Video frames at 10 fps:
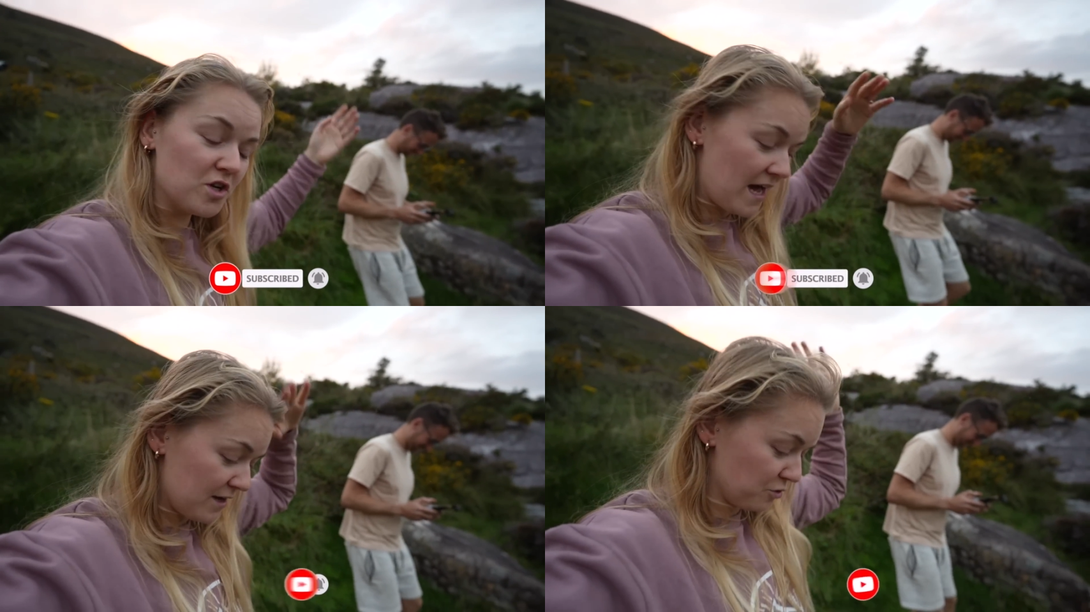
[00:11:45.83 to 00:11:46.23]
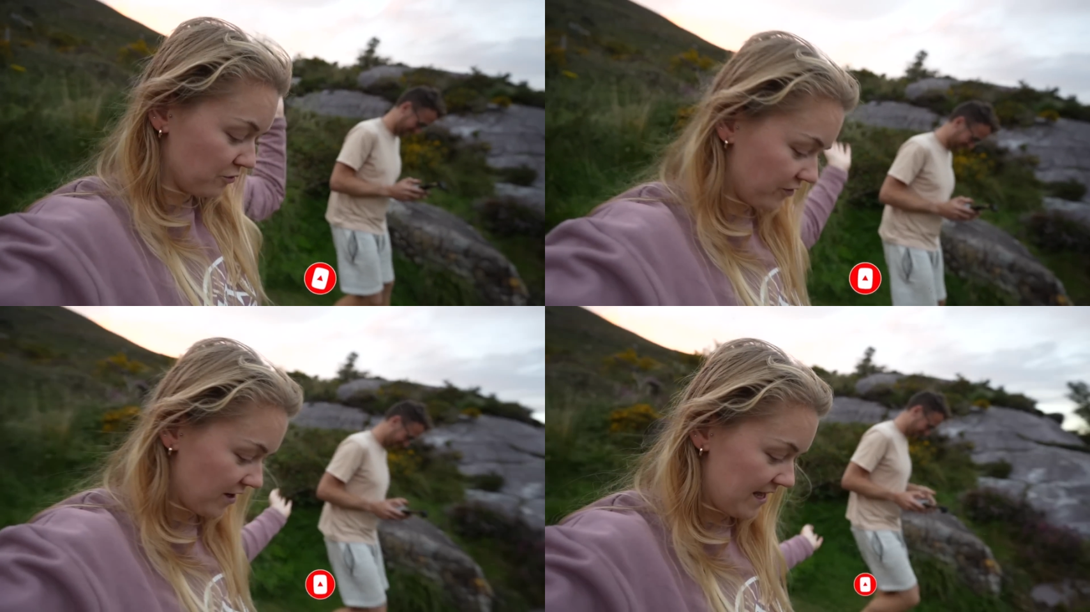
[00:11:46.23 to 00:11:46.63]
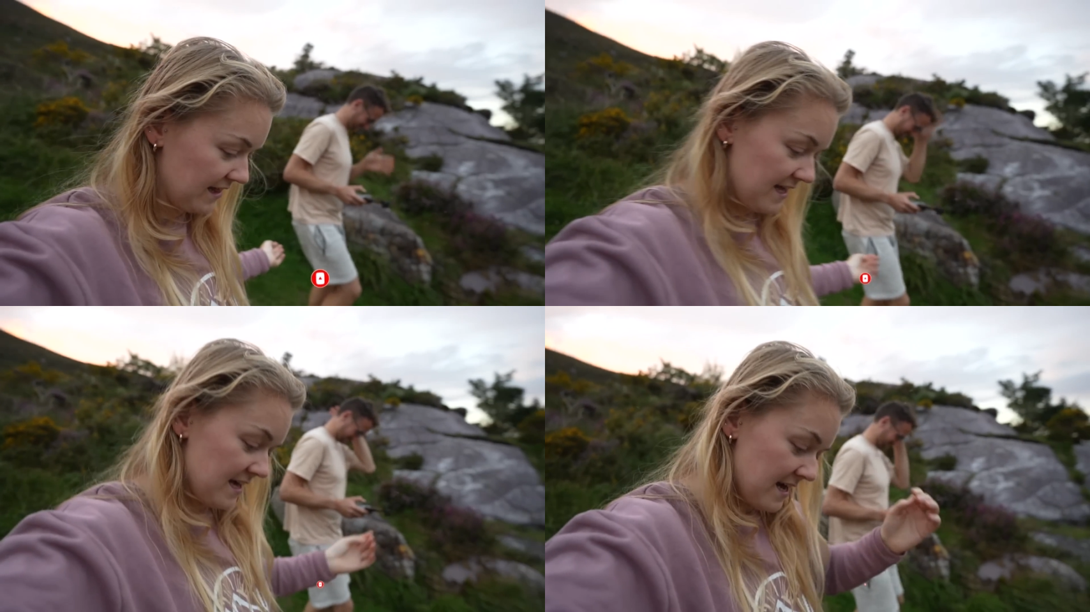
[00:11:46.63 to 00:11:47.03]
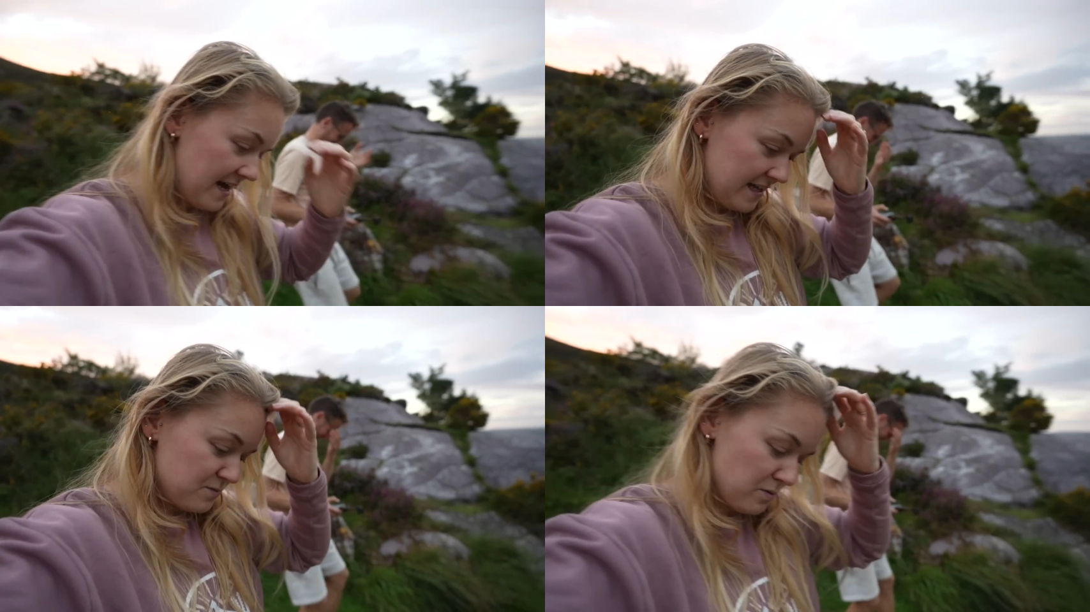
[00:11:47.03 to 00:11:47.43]
narrow for Ellie
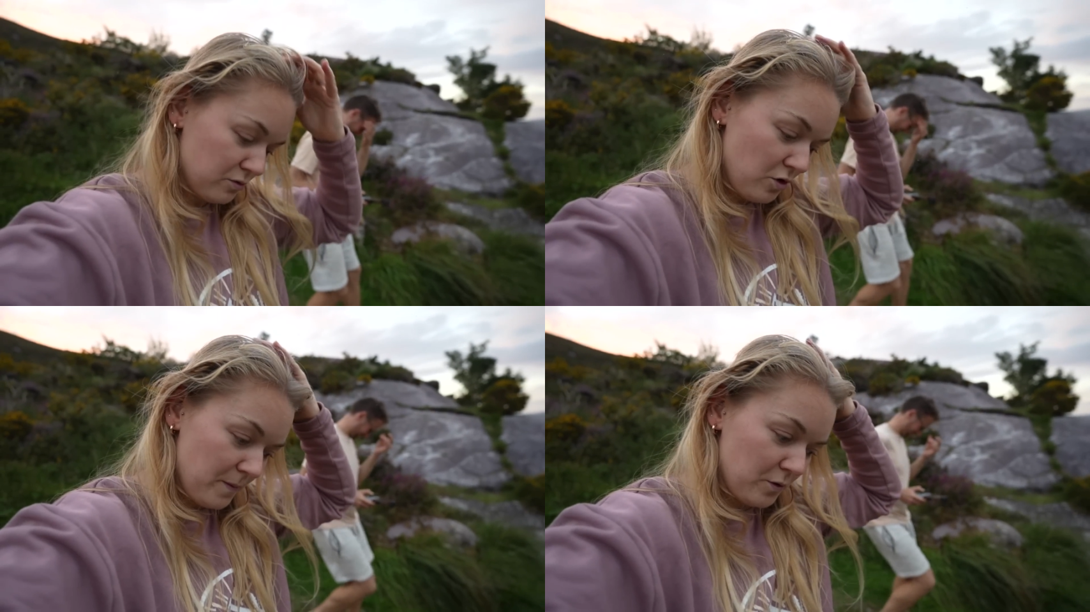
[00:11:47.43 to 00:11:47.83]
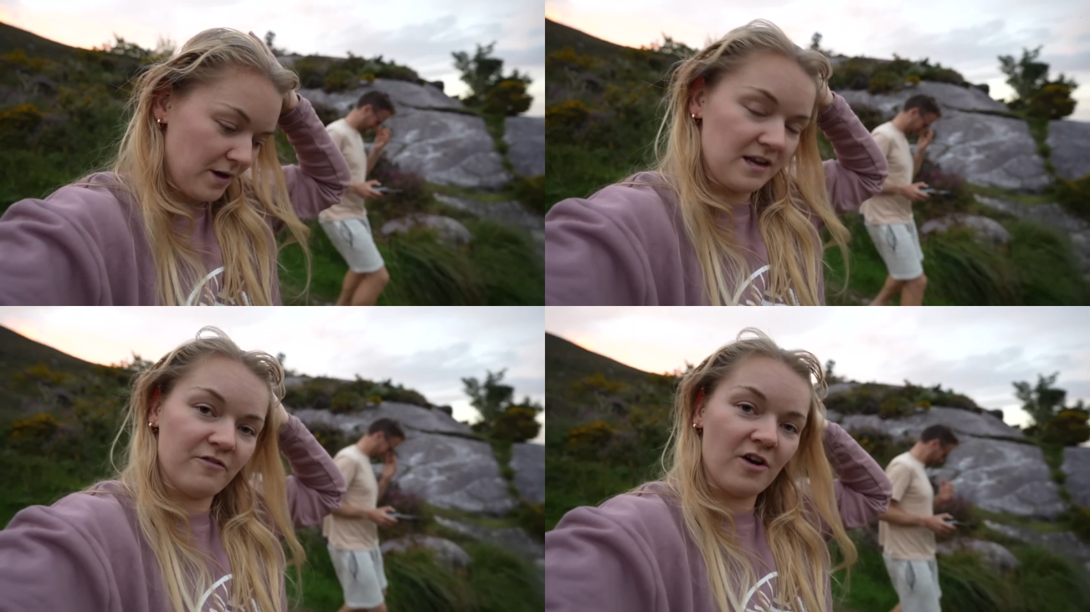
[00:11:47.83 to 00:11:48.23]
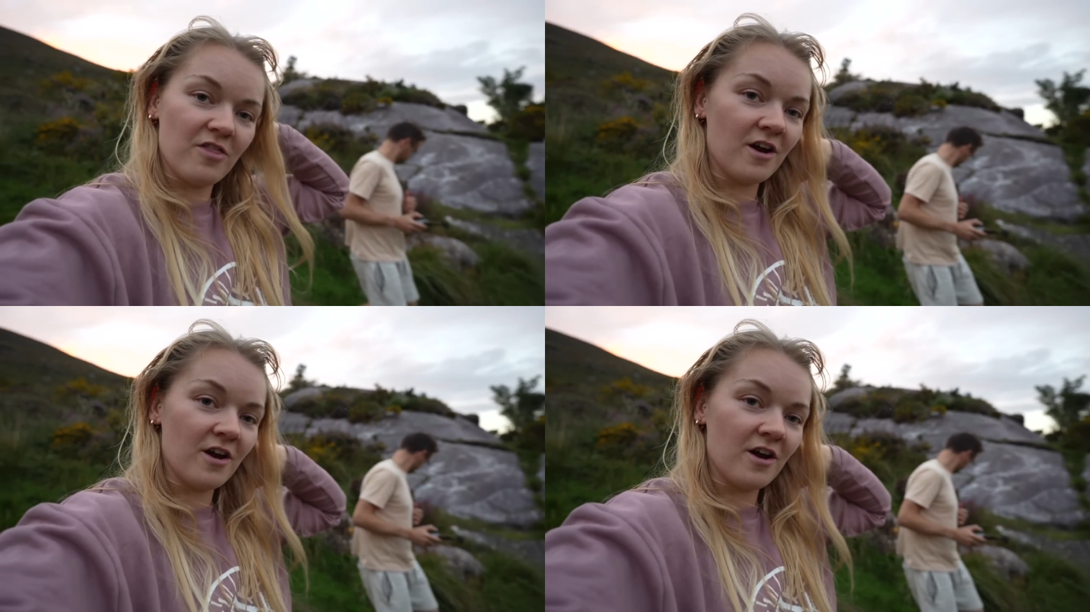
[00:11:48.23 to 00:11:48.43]
and we will not be going any further.